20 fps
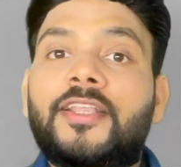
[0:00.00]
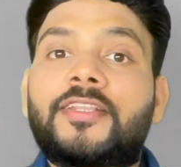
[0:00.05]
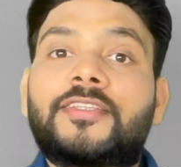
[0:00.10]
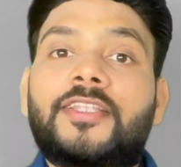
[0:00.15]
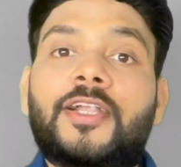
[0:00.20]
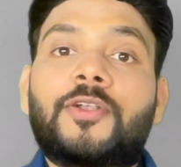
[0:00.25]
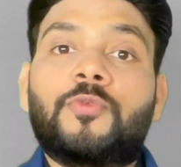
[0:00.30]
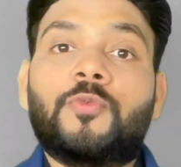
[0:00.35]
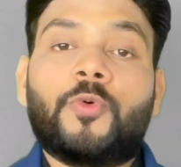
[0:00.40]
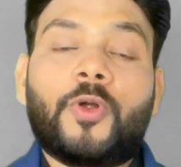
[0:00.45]

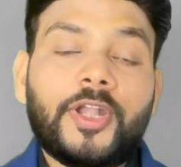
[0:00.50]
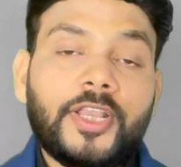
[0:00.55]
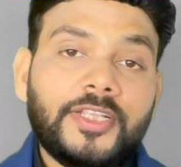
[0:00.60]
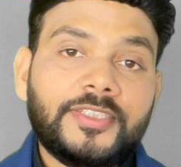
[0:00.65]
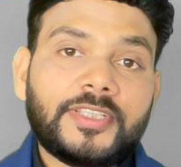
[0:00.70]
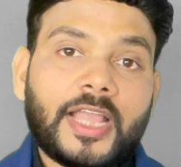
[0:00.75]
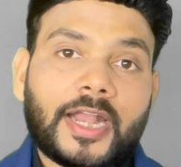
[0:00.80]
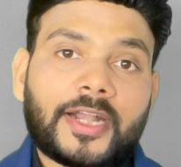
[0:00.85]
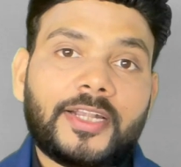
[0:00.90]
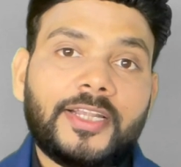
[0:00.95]
that what
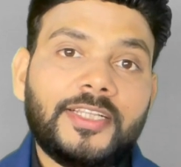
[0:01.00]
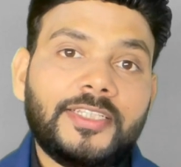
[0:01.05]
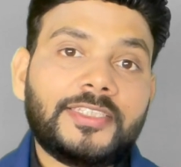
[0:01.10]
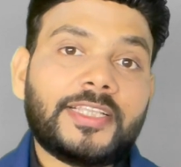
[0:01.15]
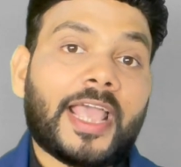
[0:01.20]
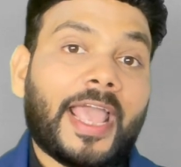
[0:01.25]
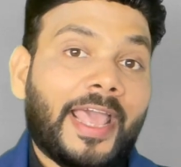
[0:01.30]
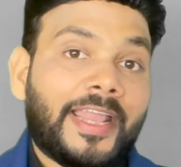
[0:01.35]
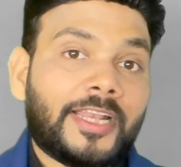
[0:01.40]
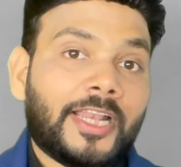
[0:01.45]
exactly is
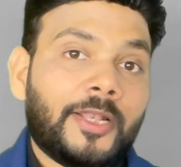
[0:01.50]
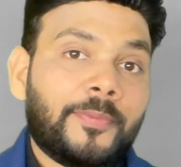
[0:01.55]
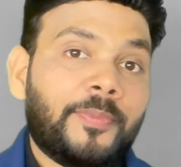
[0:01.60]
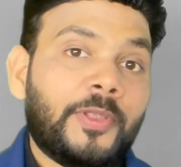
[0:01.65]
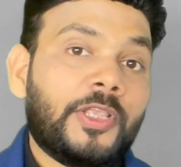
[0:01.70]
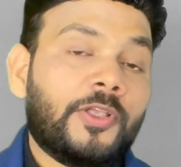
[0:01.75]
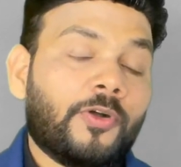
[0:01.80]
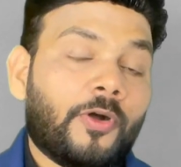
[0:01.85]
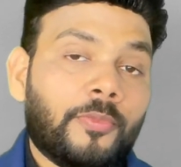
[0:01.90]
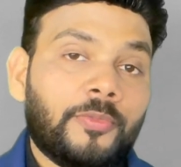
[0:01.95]
an
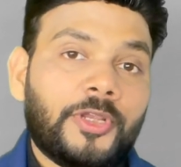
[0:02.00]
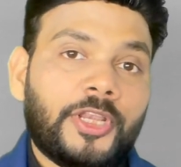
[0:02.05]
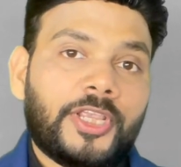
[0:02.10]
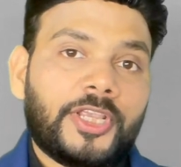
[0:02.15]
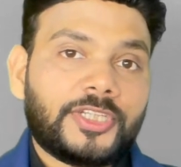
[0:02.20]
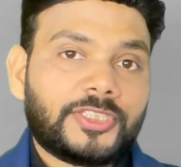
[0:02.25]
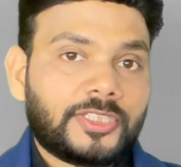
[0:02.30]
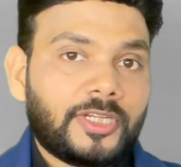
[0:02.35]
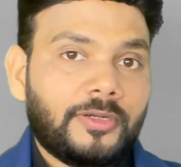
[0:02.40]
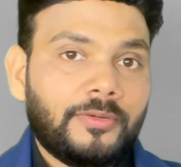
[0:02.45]
NLP
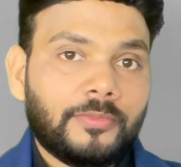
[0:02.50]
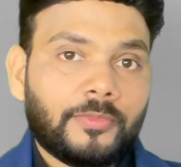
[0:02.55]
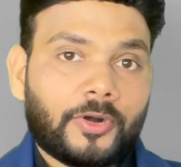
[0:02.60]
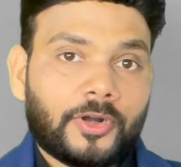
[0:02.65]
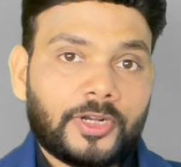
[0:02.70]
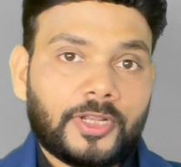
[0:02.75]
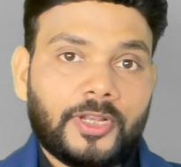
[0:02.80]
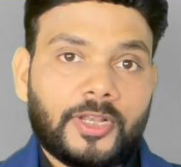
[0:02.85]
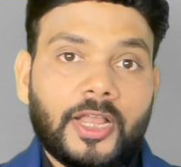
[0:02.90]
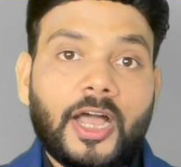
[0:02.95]
communication
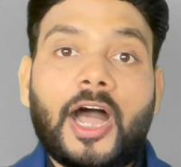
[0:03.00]
model,